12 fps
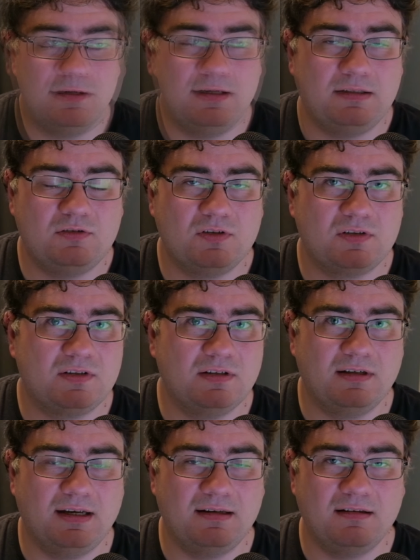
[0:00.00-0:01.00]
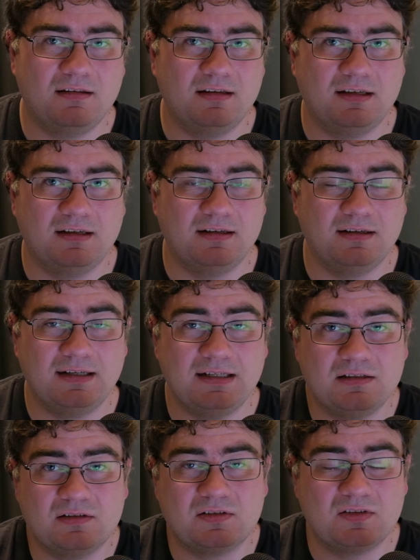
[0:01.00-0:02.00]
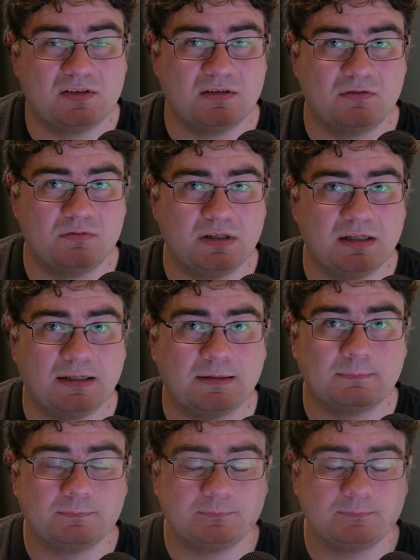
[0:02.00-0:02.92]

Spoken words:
and just anything else really.